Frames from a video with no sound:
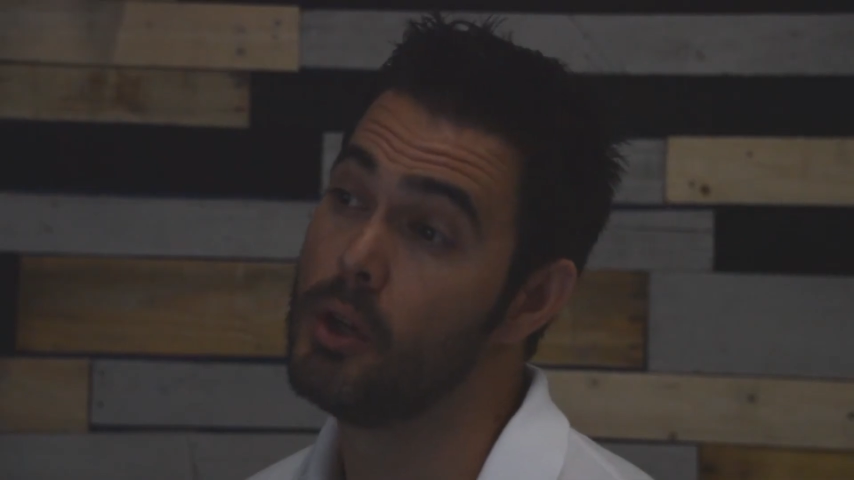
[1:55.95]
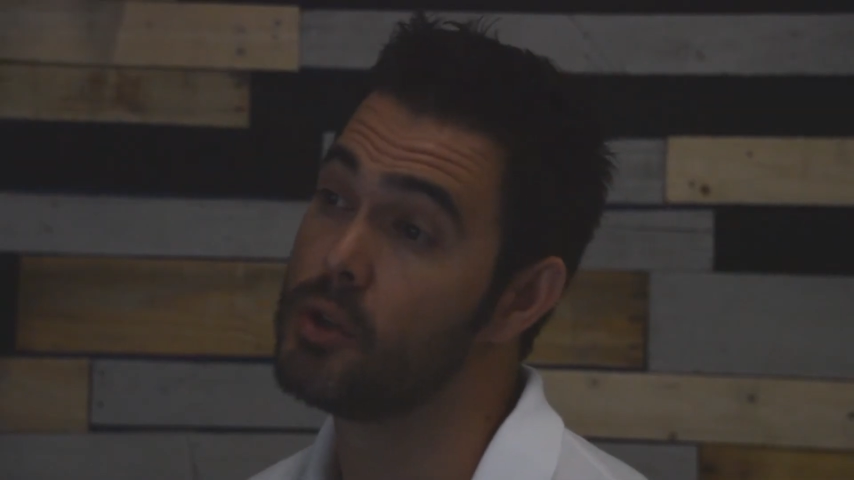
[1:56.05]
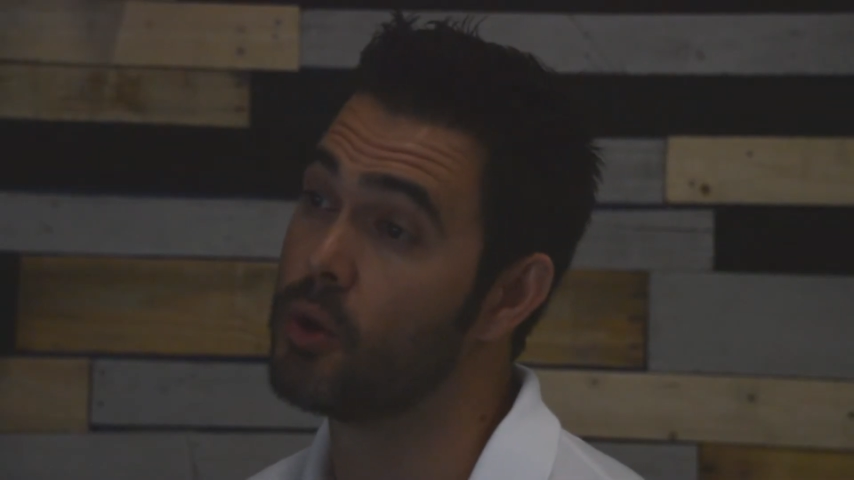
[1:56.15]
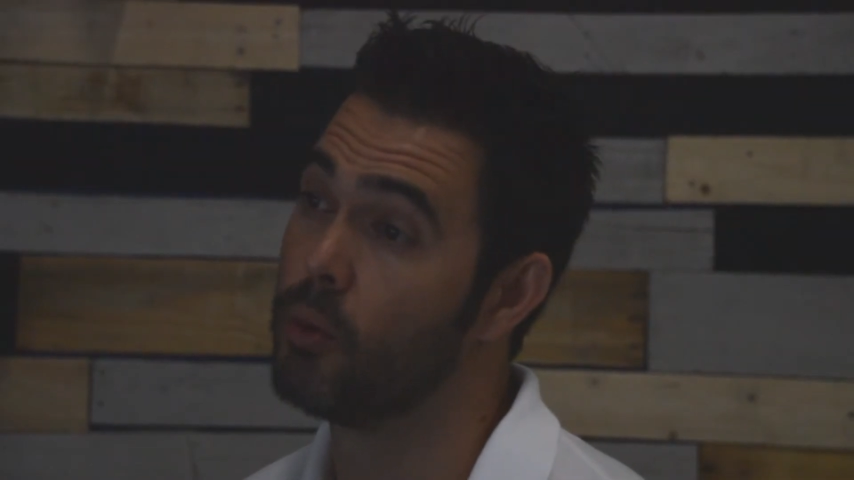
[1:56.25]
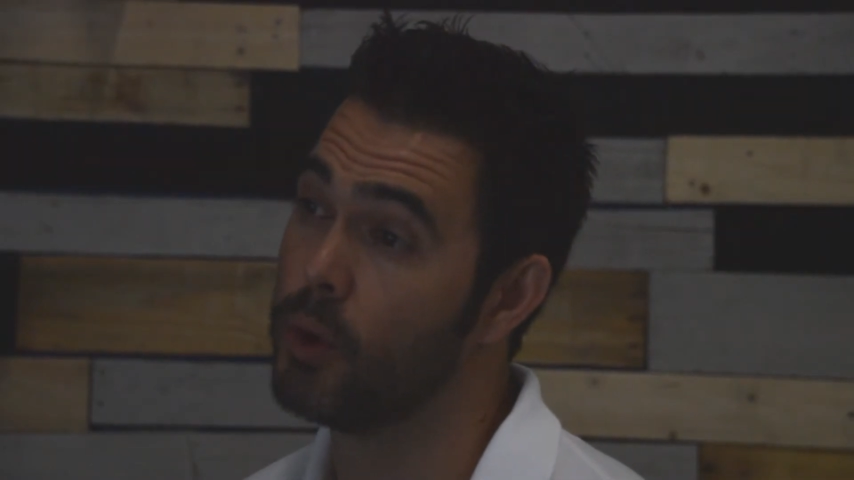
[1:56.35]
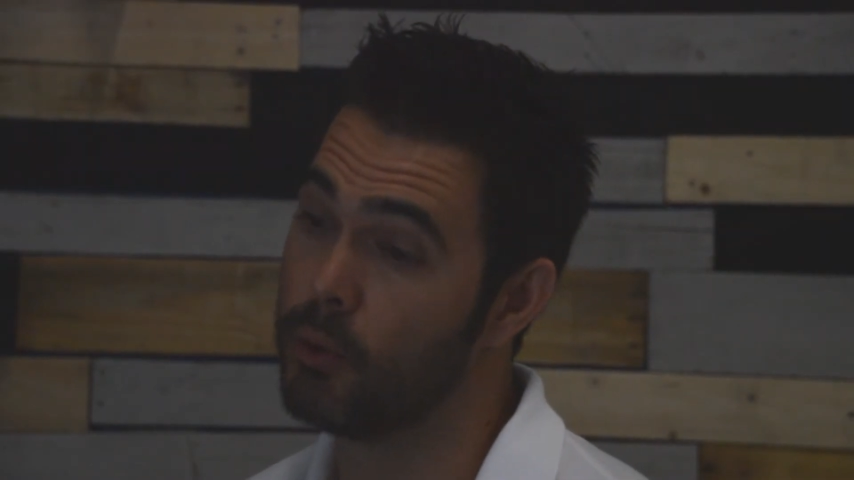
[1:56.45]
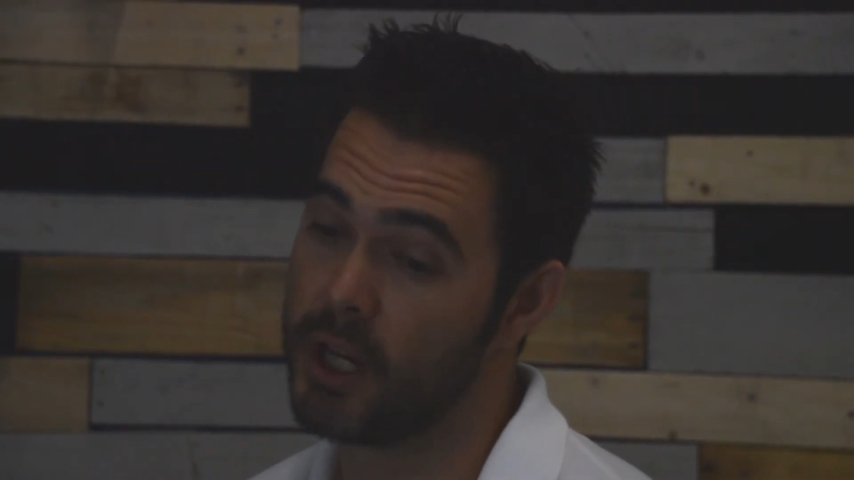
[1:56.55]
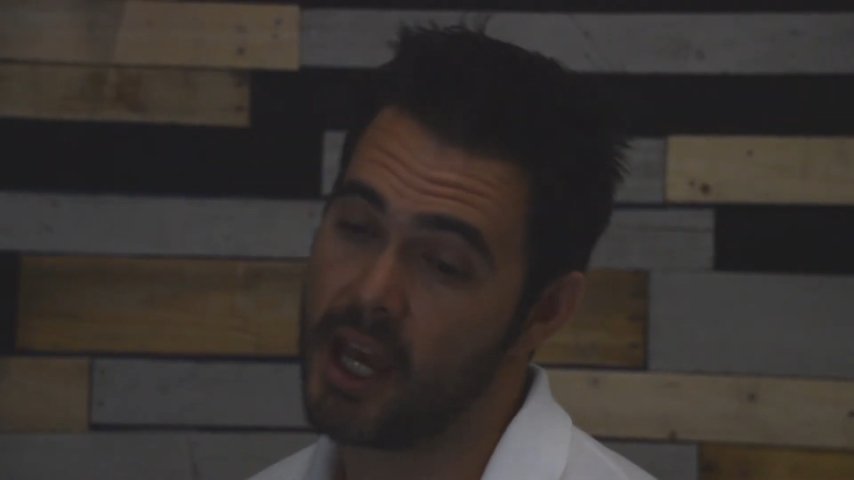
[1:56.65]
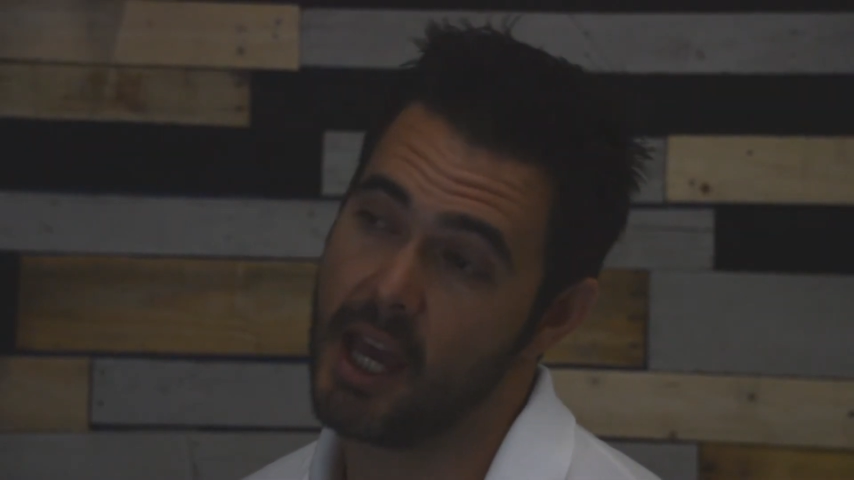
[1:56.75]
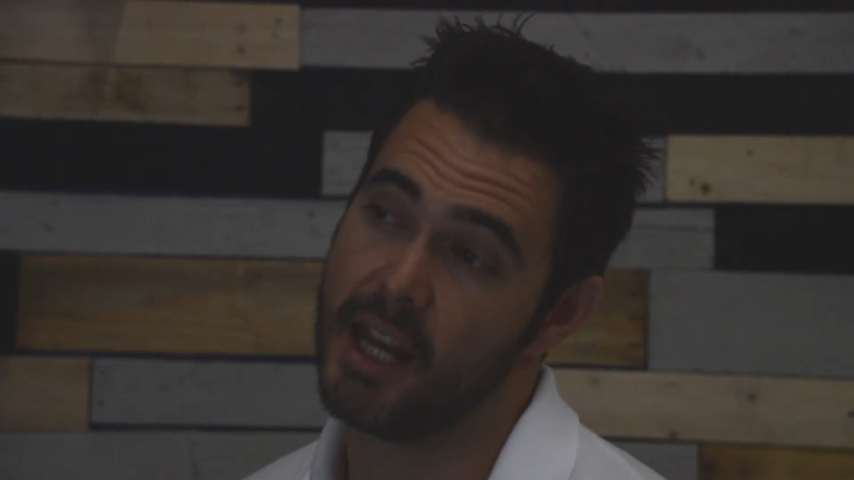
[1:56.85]
So we
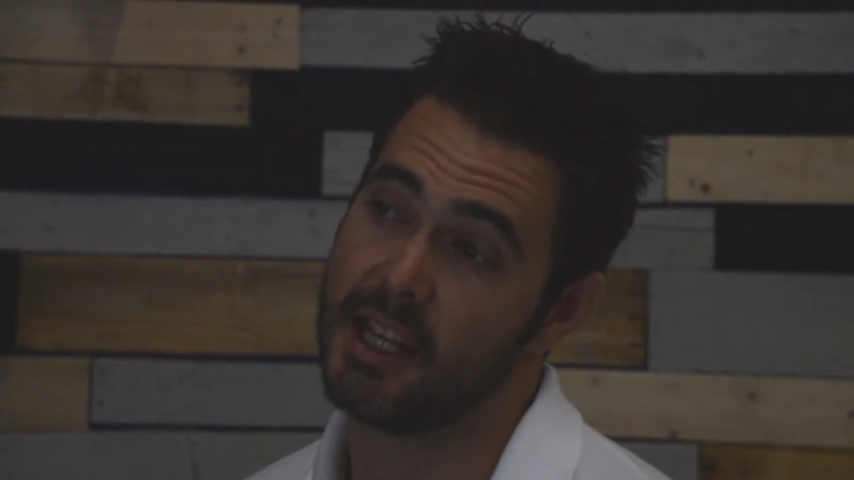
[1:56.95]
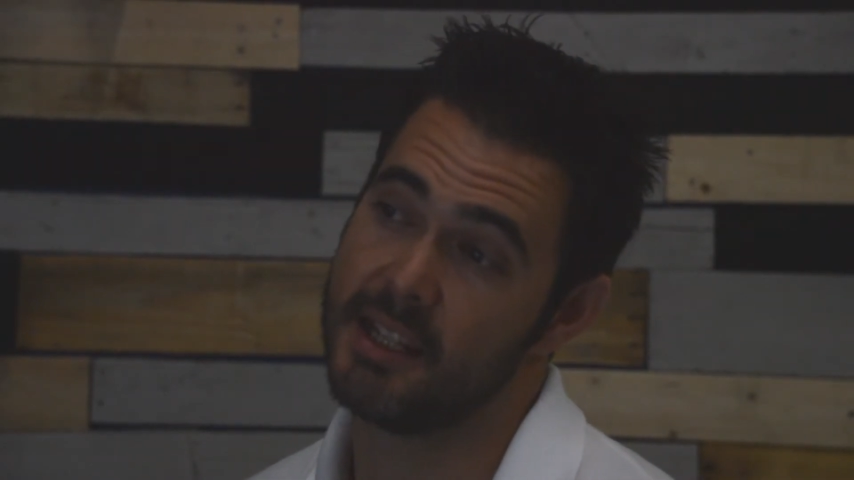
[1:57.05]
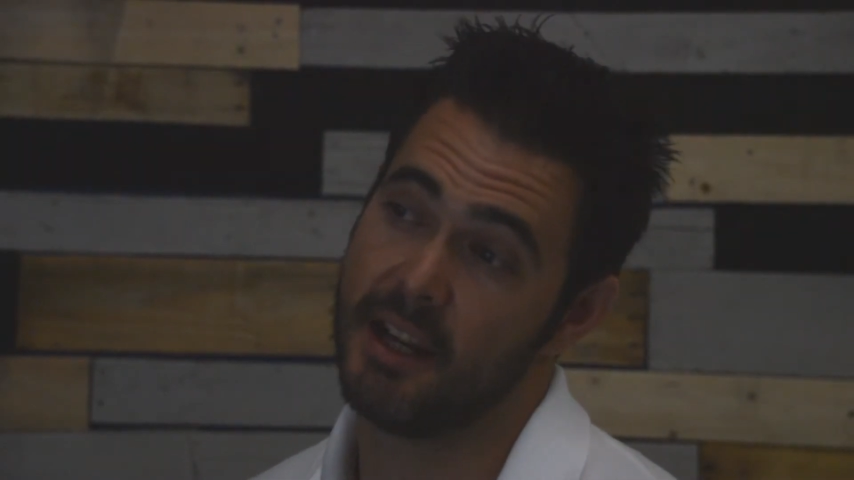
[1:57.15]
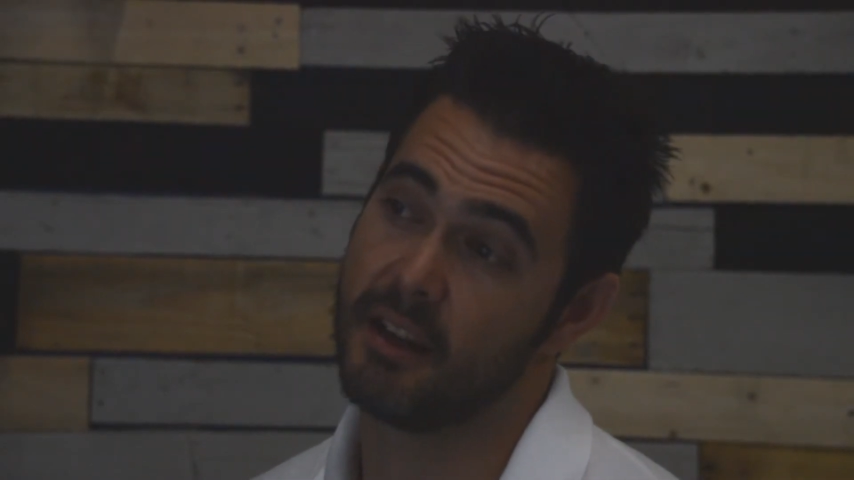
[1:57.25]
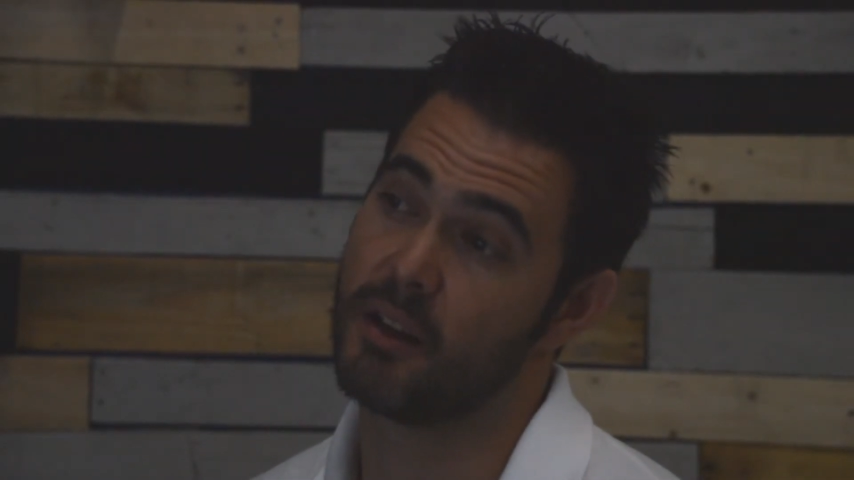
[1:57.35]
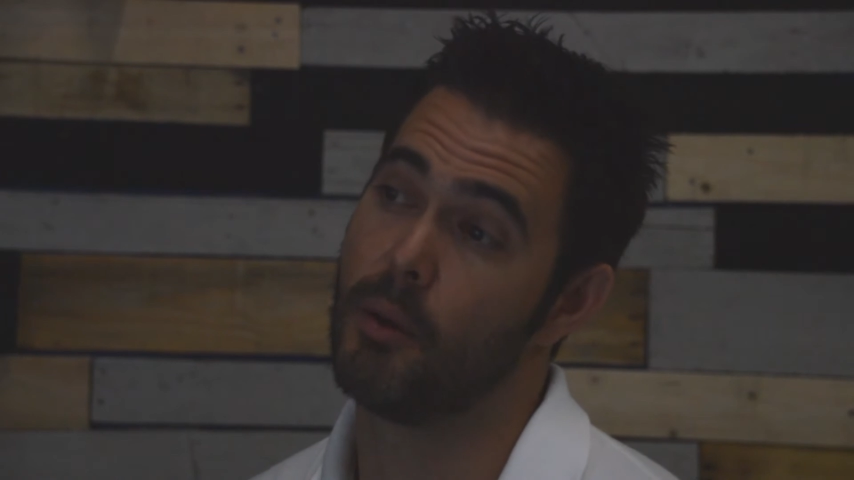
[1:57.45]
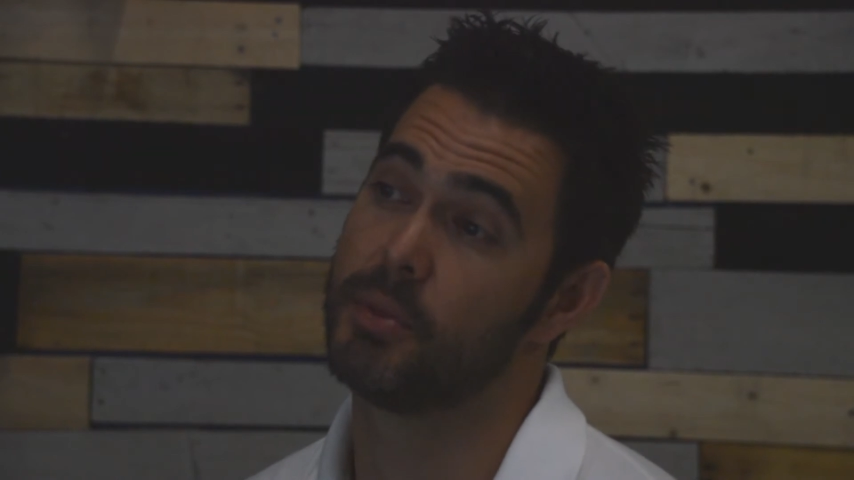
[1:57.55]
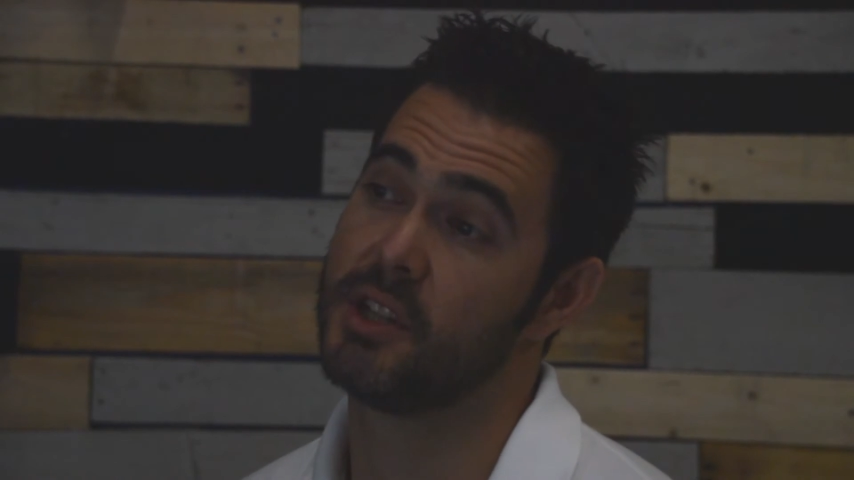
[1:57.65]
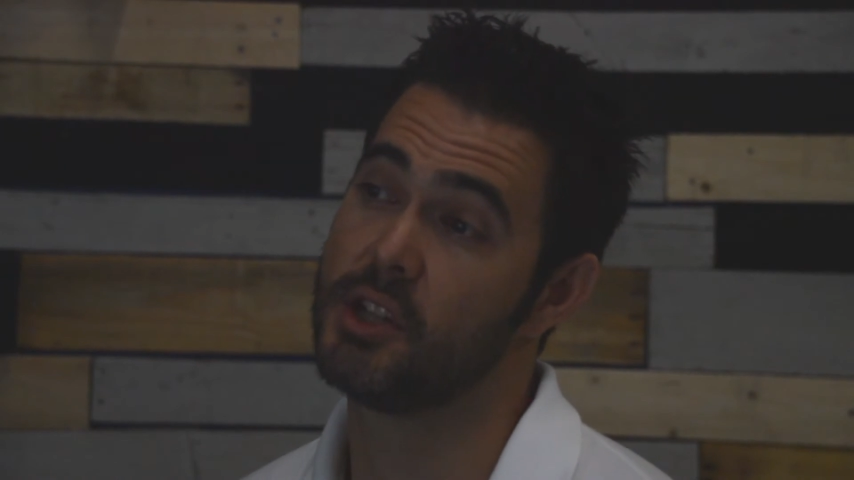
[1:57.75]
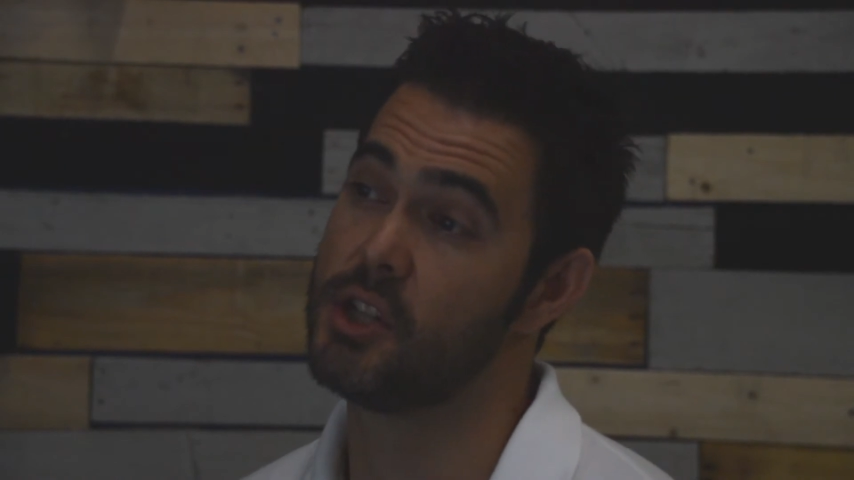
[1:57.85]
went ahead and did a
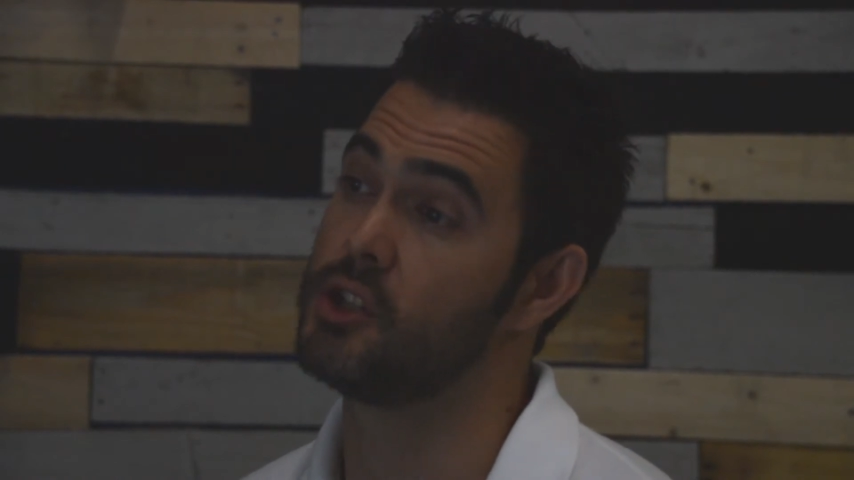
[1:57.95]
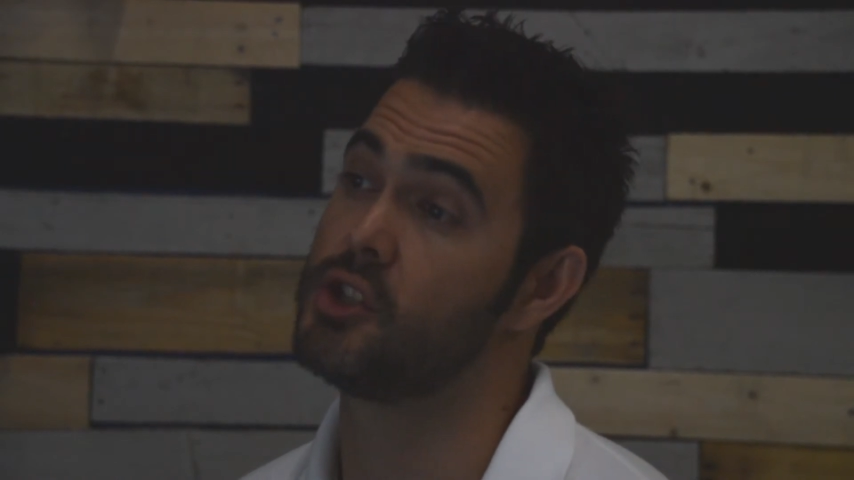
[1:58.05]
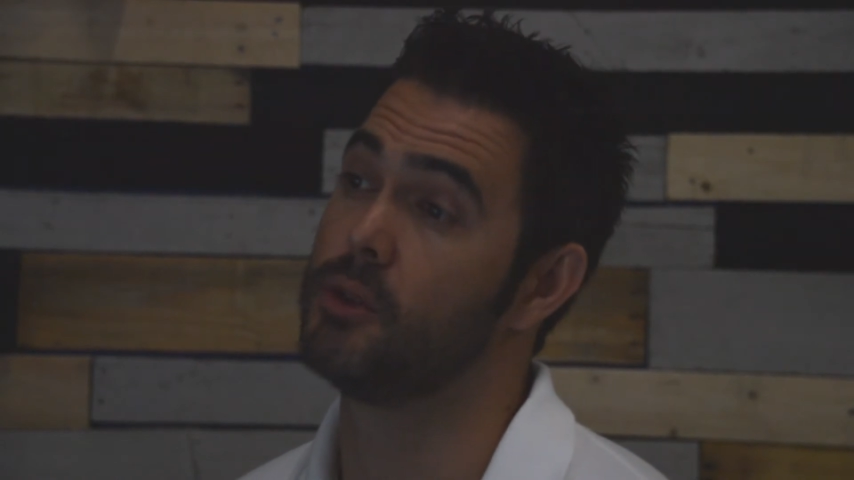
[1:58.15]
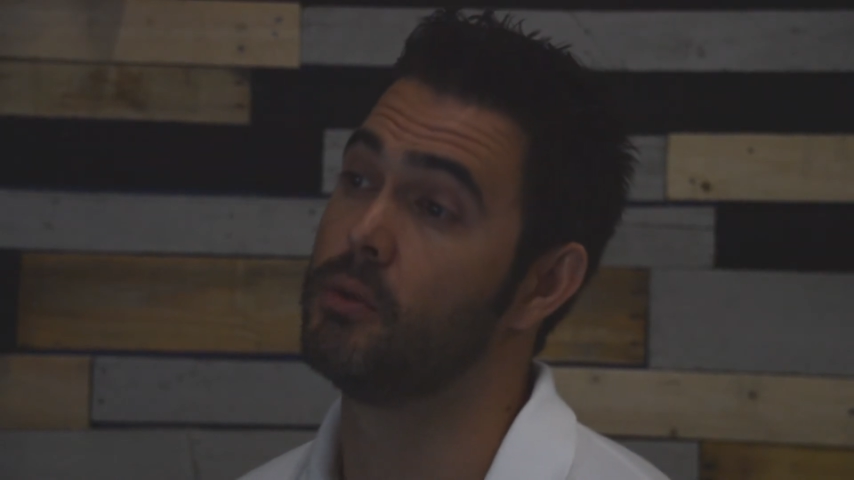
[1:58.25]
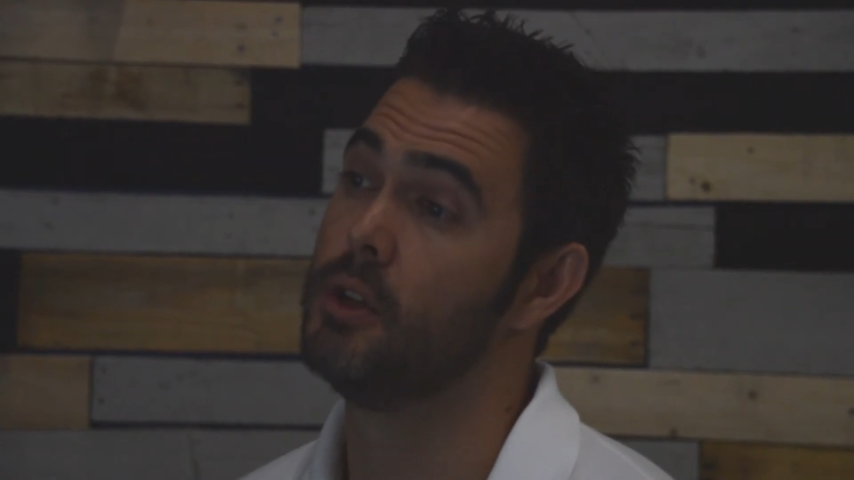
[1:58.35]
competition shoe.